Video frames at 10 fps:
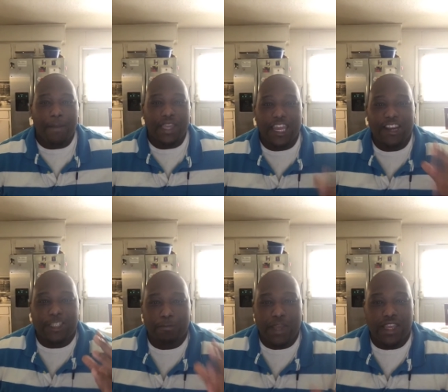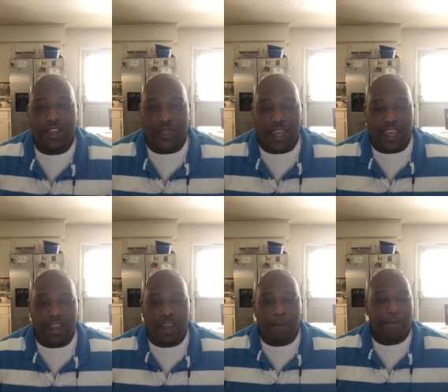begin to speak a
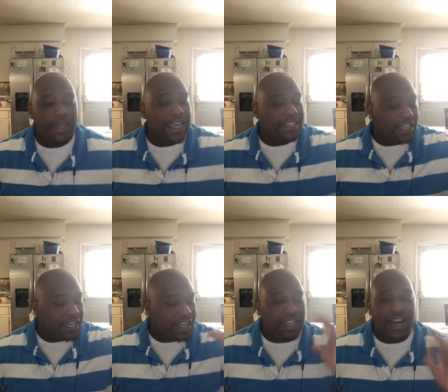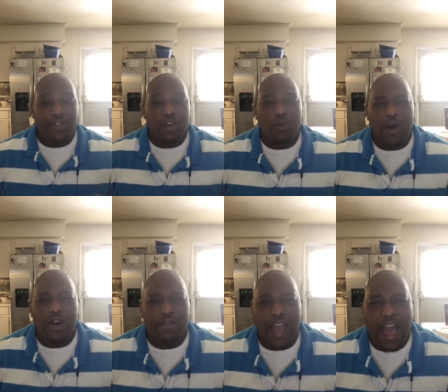thing, begin to declare the word
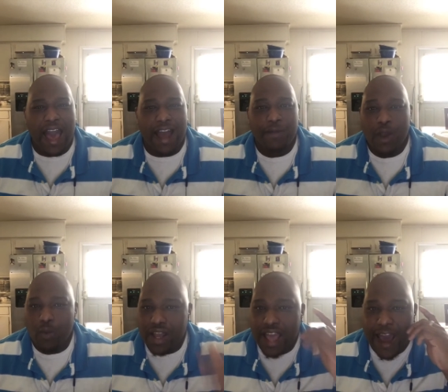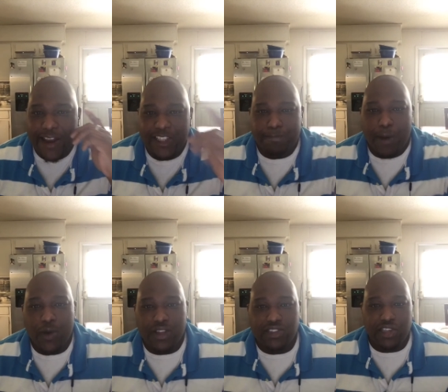of God, what God has
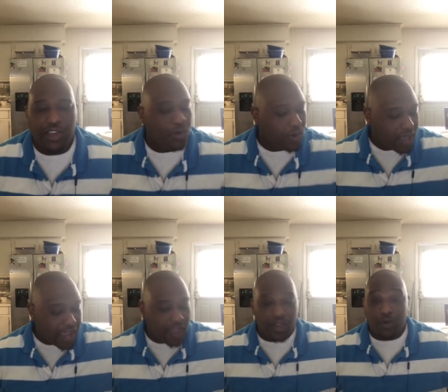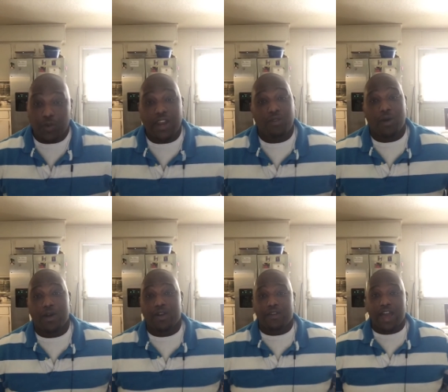spoken to you, and the written
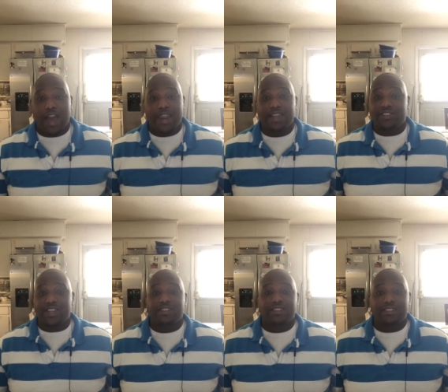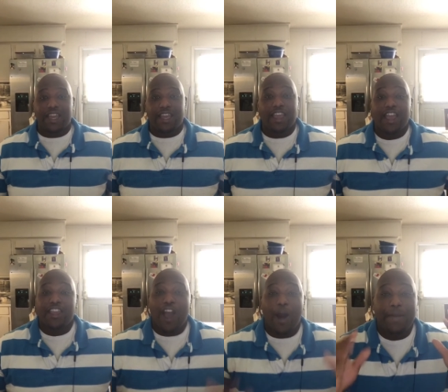word of God in Jesus' name.
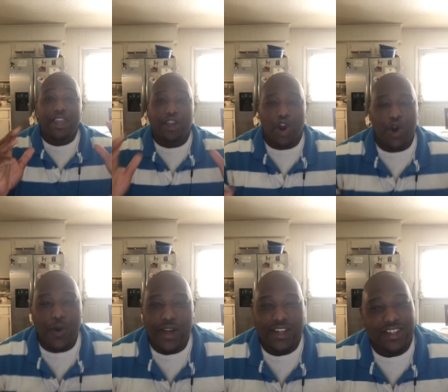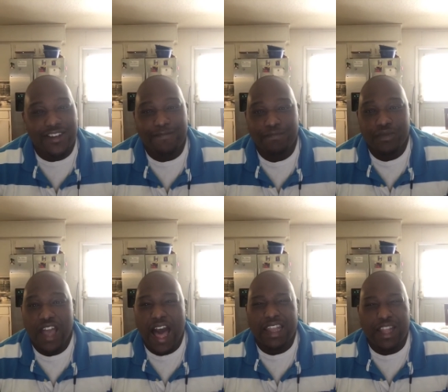Y'all be courage.
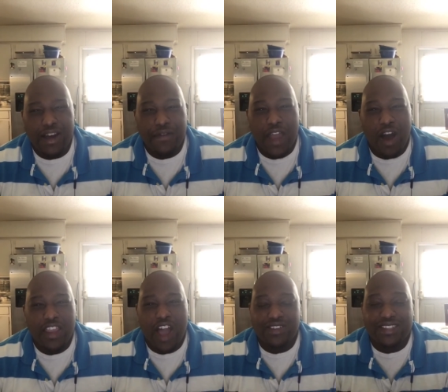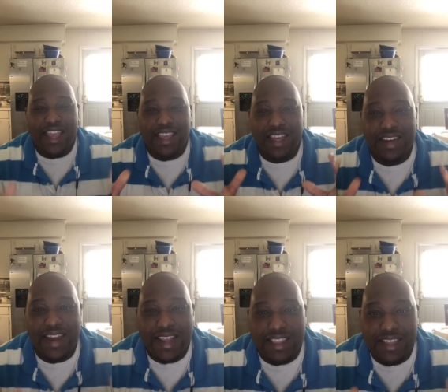I love y'all. Y'all stay
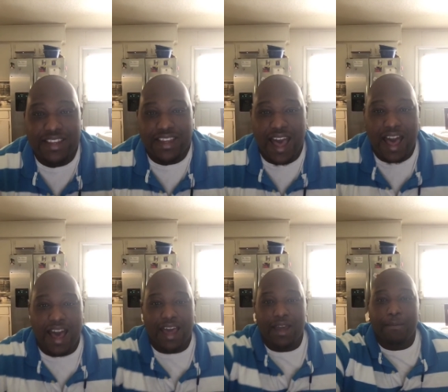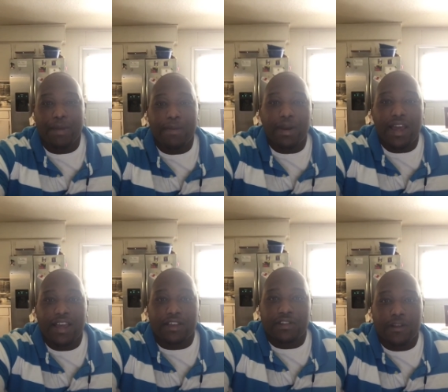connected to God. Be
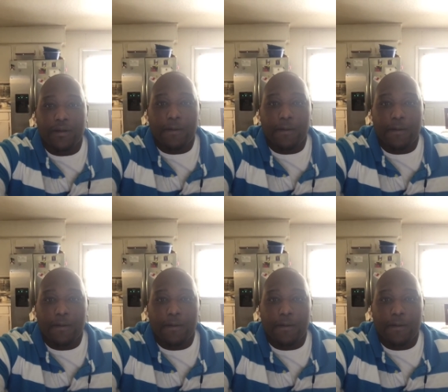blessed.